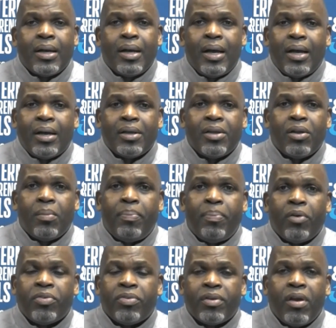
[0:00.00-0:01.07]
you know,
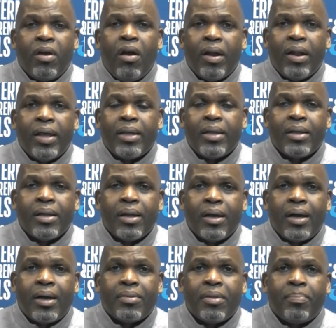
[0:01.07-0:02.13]
both guarding
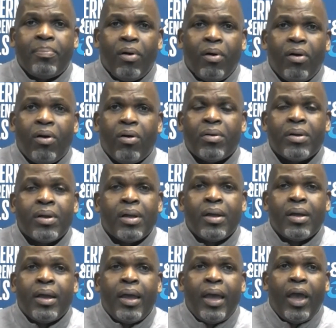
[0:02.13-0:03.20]
the ball,
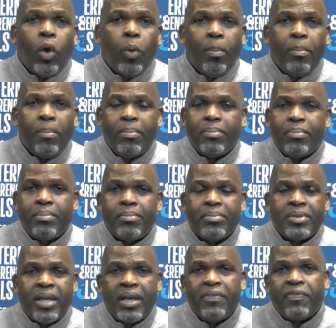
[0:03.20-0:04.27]
help
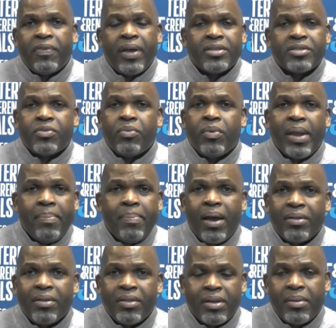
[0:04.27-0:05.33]
defense,
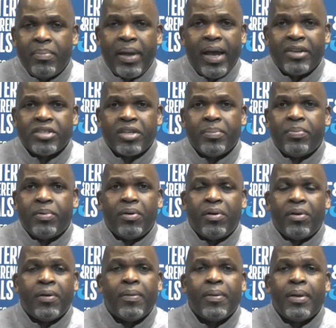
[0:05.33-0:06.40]
rebounding the
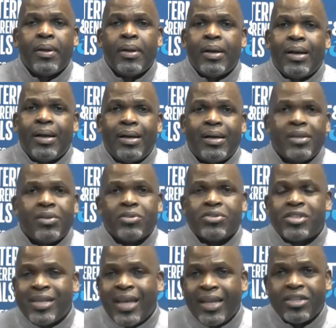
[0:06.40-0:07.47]
basketball uh, you know,
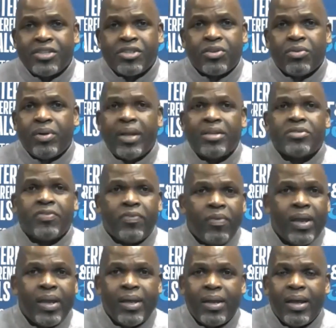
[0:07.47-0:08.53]
setting screens,
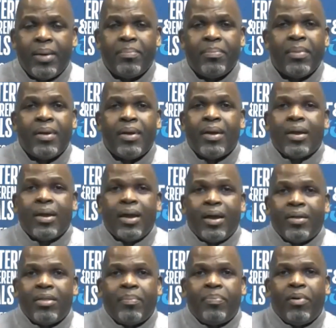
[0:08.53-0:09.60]
freeing up
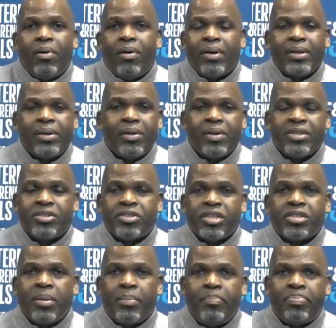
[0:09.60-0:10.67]
uh, the ball. You know, he's
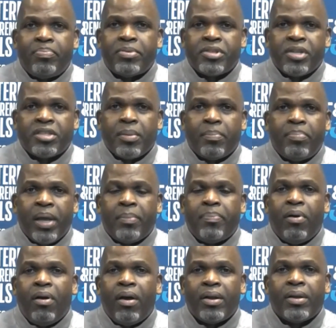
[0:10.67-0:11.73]
just a, such a big
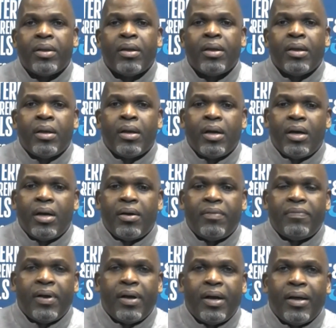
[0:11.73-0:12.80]
part
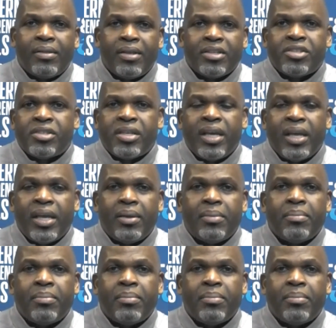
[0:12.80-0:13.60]
of uh, this team